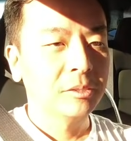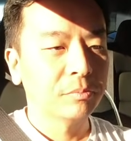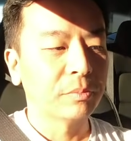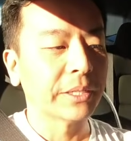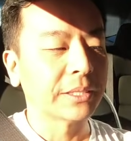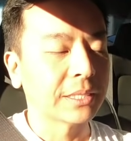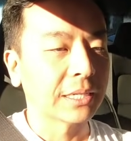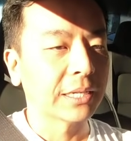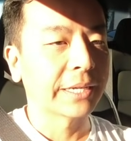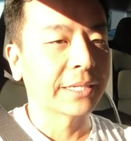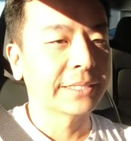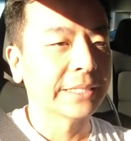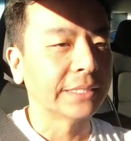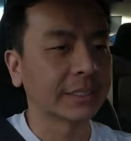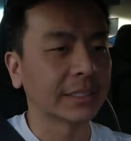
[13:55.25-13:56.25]
But like
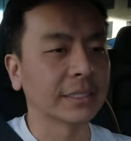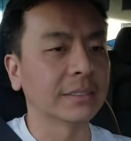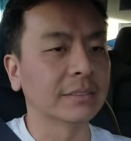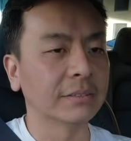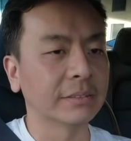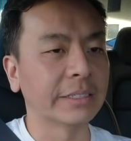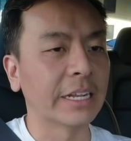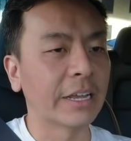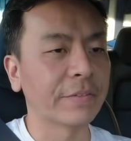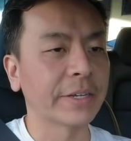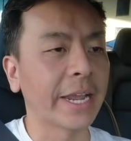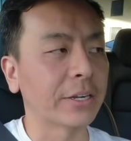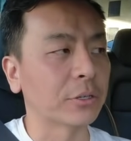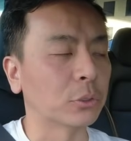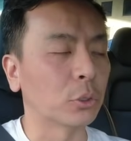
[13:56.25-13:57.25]
I said,
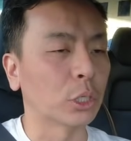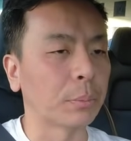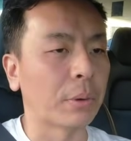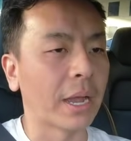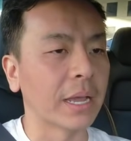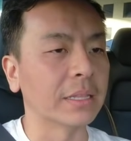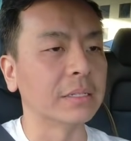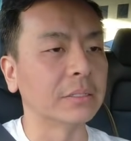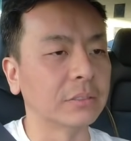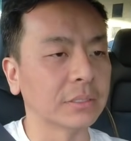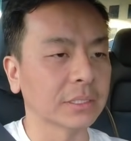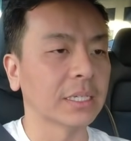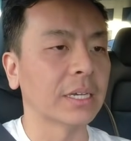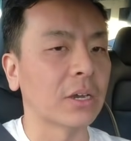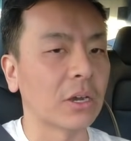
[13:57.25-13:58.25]
navigate on autopilot
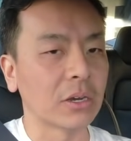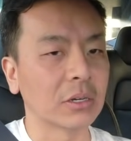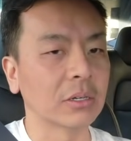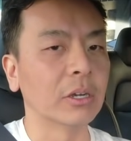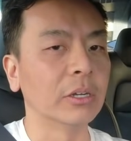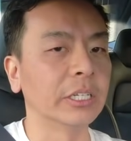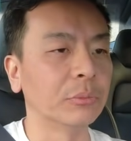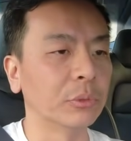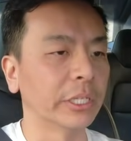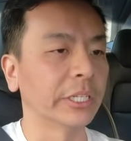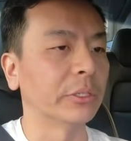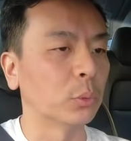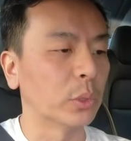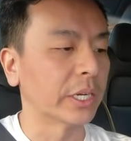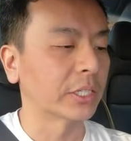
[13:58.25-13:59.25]
only
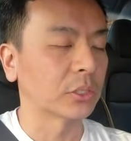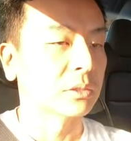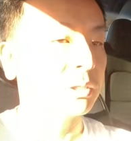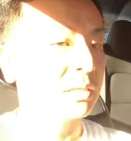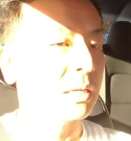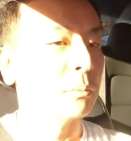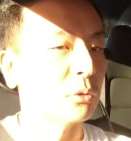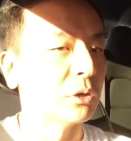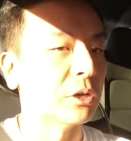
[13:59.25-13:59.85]
really works on some